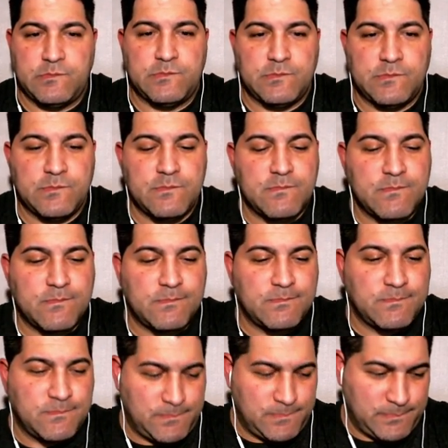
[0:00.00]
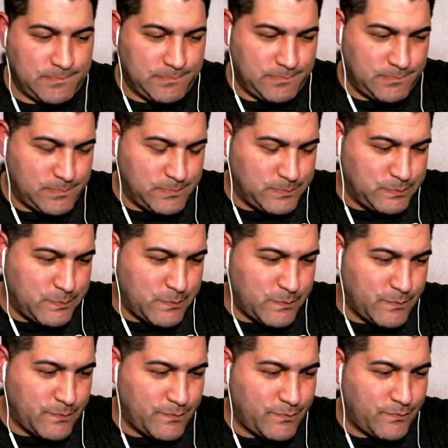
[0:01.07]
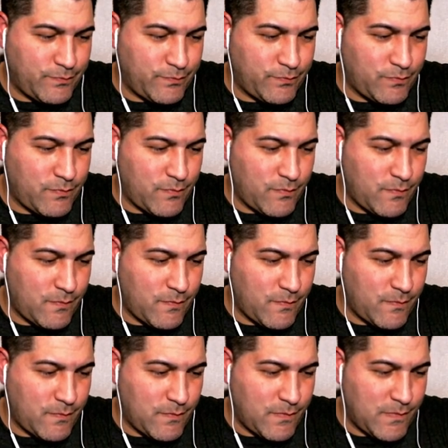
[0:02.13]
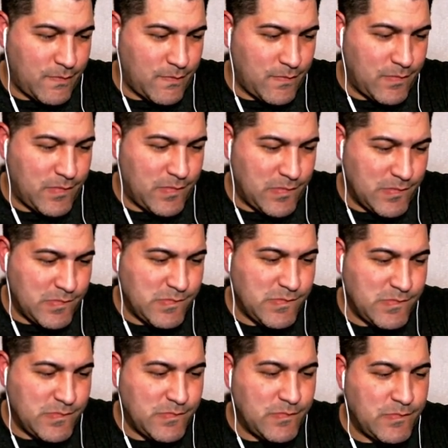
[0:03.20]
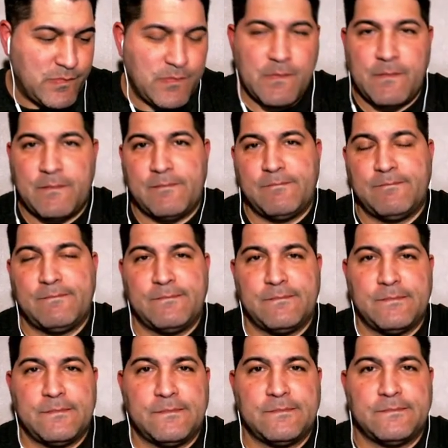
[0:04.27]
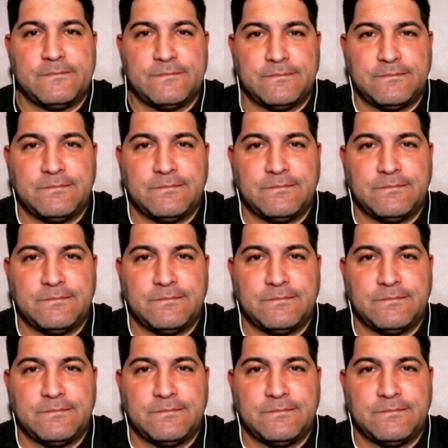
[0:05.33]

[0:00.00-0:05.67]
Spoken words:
No words are spoken by the person on screen.